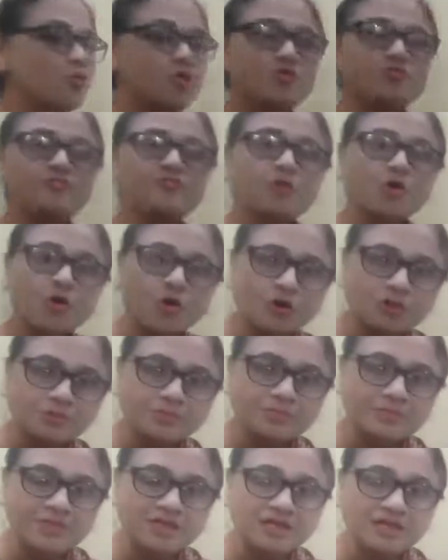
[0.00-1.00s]
of
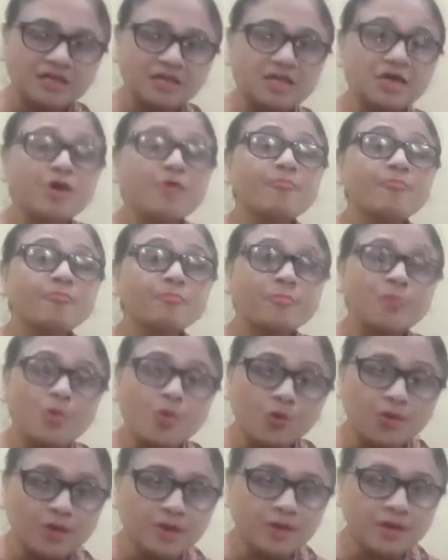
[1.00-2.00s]
Hornbill
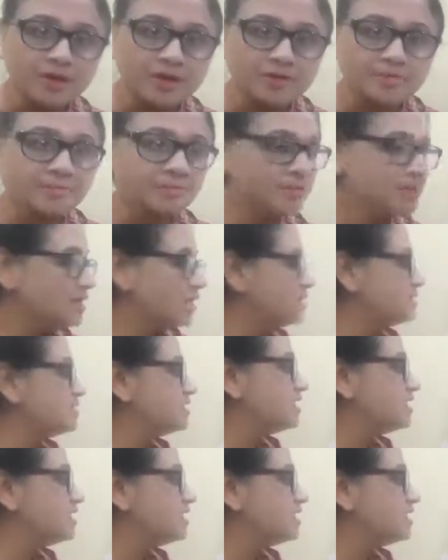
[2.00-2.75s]
poem The